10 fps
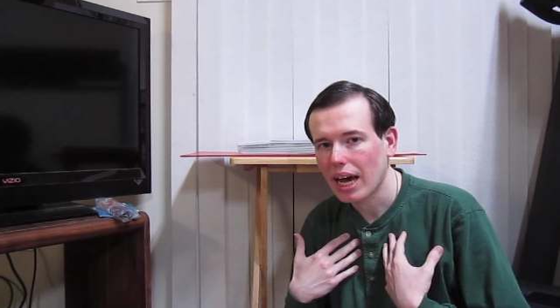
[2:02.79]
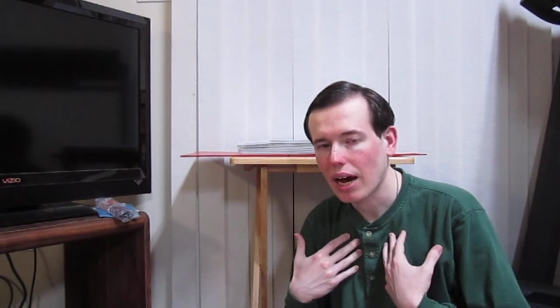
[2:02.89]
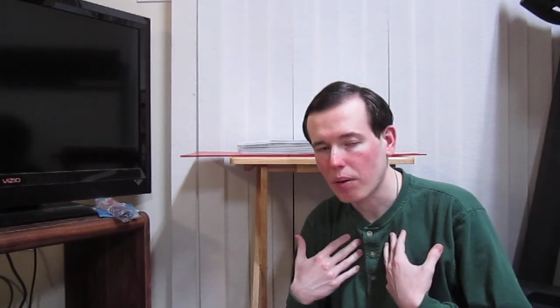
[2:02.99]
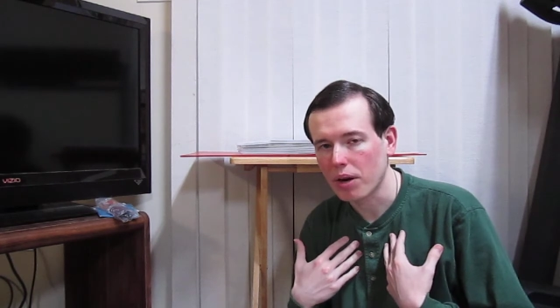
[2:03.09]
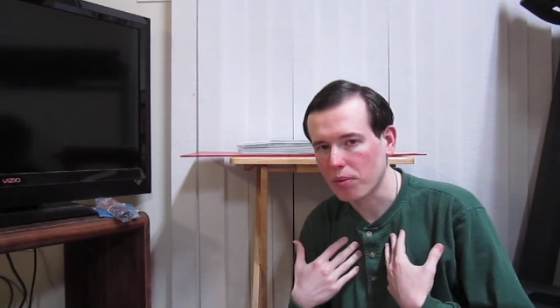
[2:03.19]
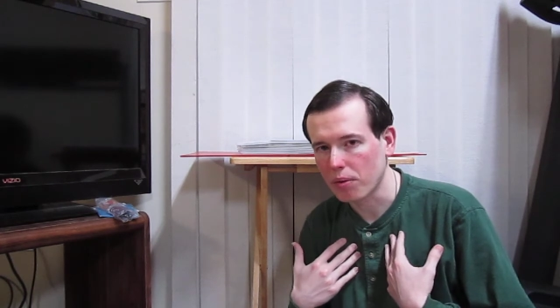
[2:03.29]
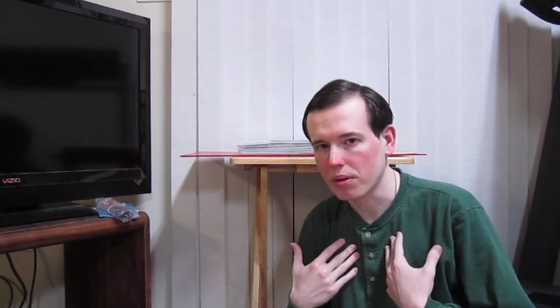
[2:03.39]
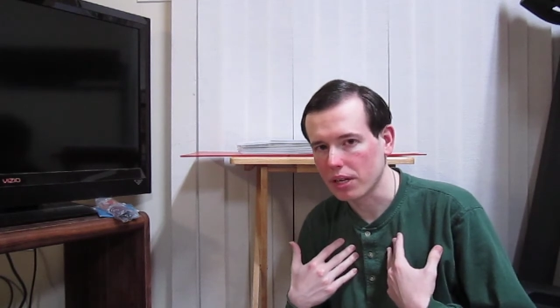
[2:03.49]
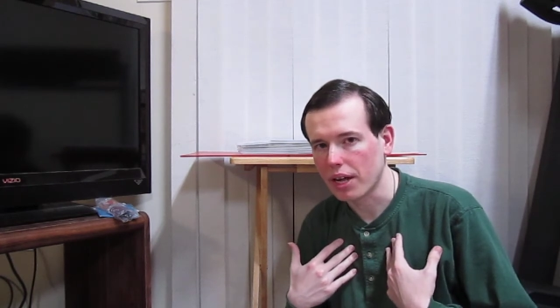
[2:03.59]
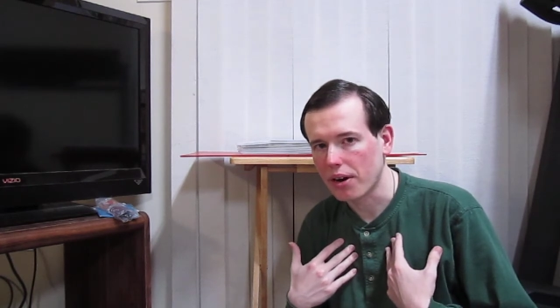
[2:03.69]
how I wrote a
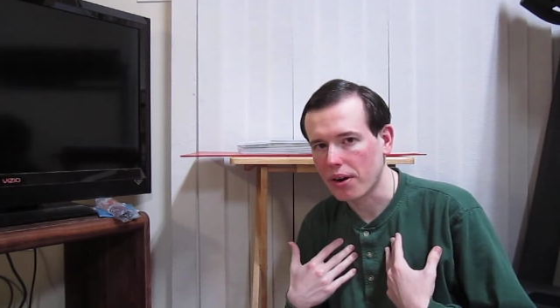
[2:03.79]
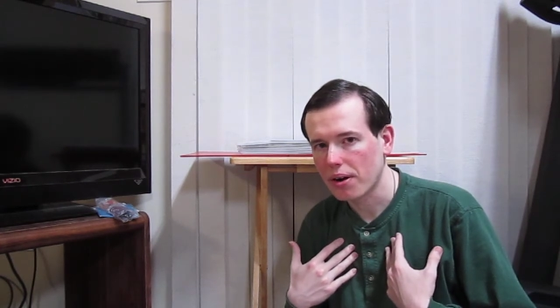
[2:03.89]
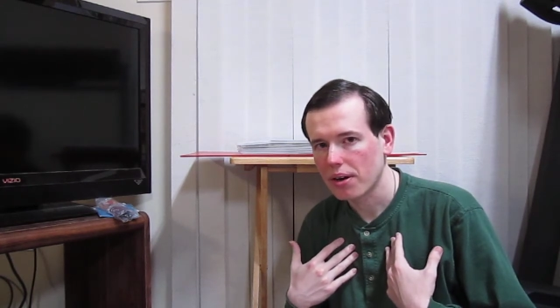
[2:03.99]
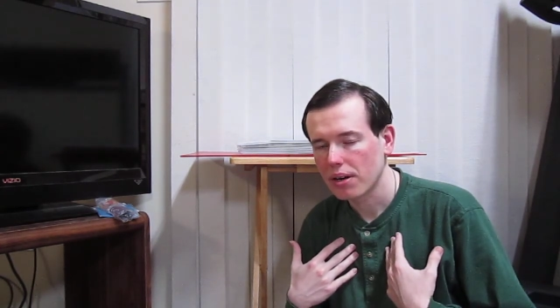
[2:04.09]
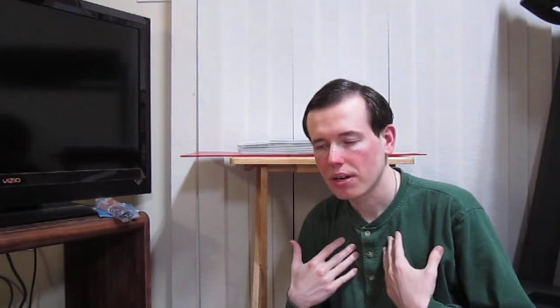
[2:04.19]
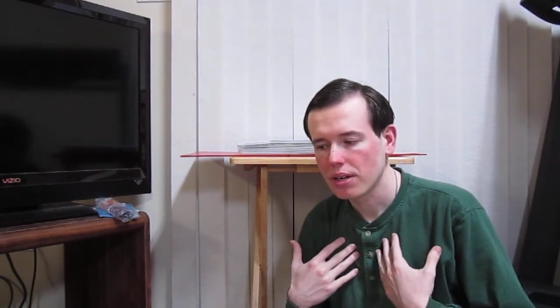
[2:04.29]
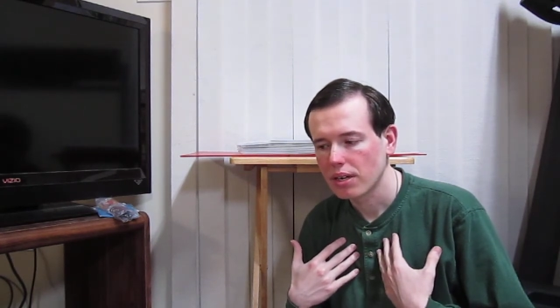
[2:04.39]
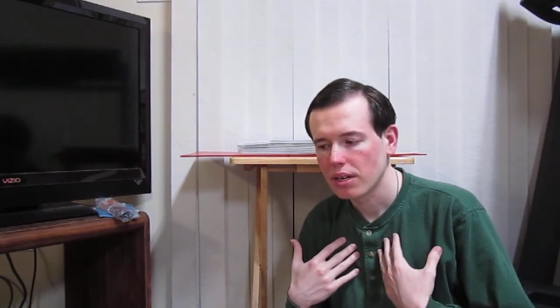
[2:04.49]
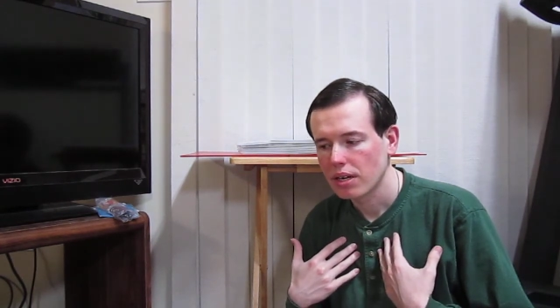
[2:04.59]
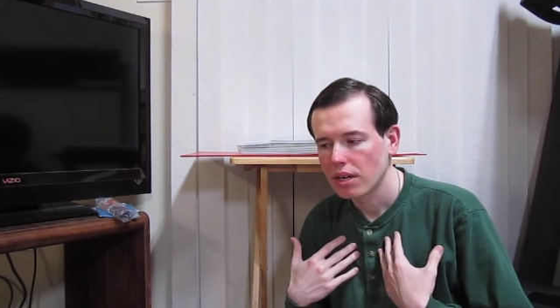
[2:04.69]
letter.
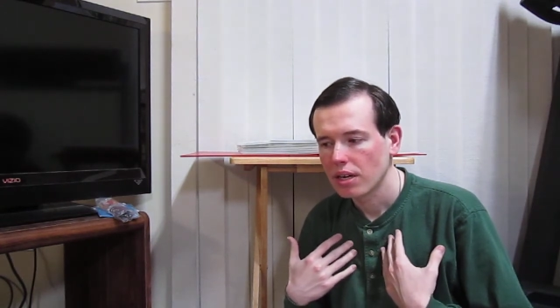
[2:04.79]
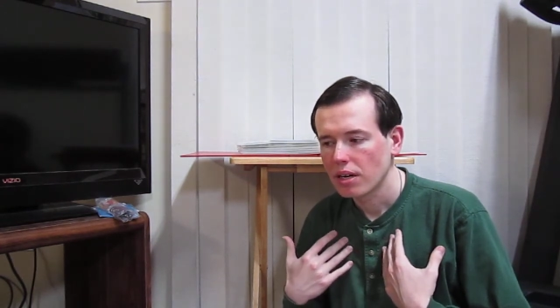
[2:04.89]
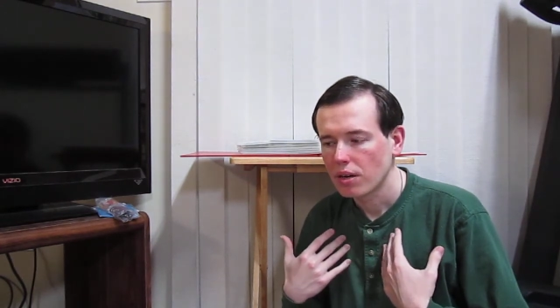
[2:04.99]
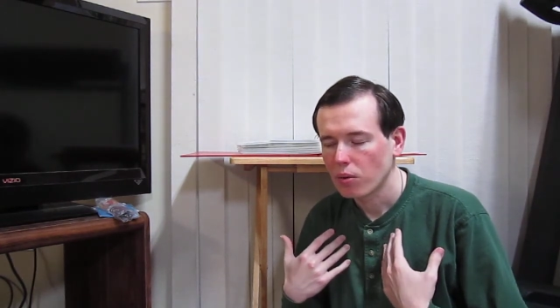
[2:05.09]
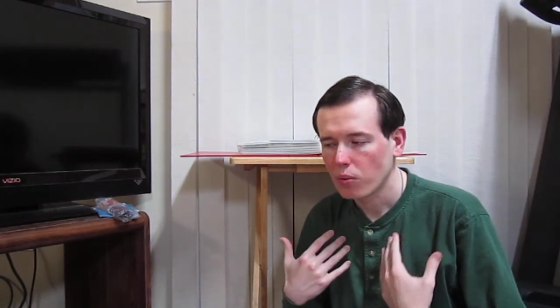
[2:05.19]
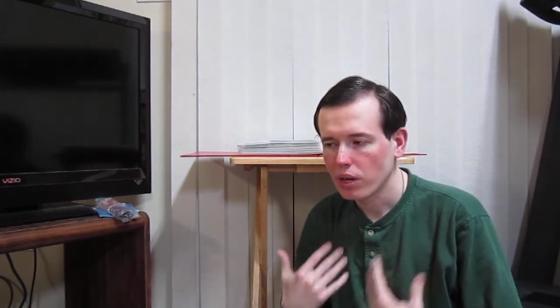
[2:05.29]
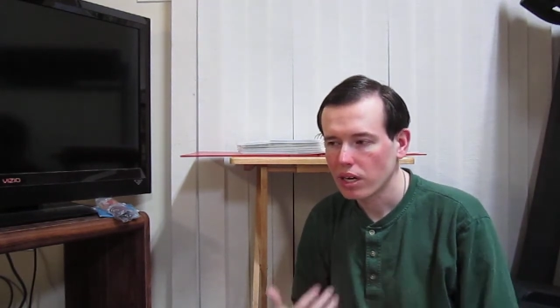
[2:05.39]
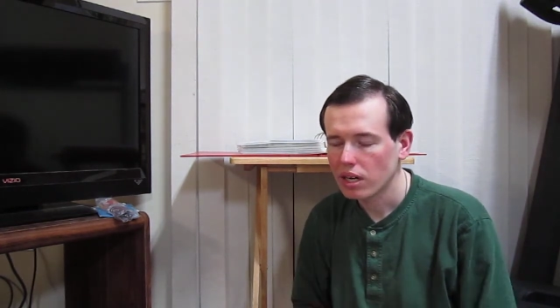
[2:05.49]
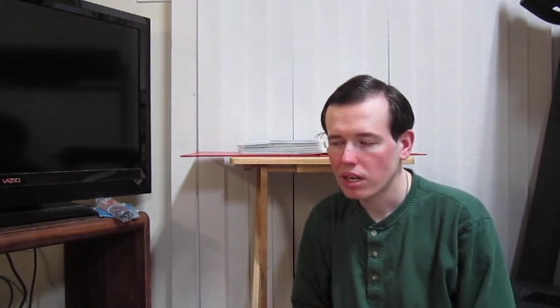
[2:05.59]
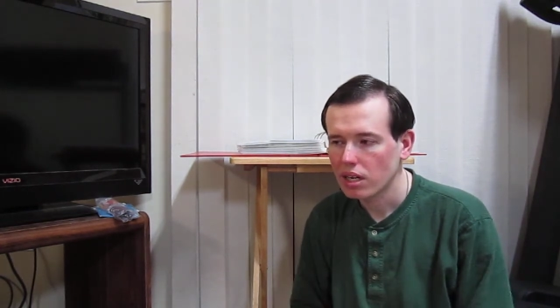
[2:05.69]

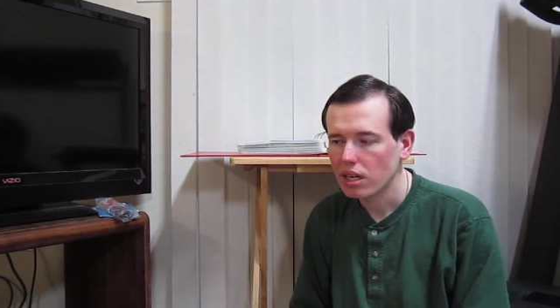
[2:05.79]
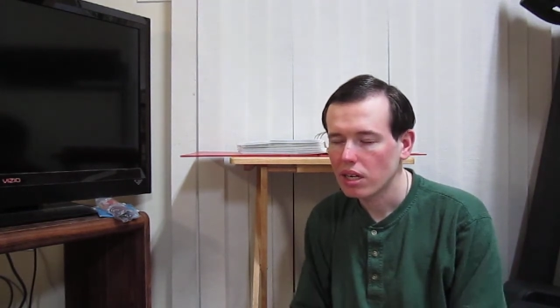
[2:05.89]
Well,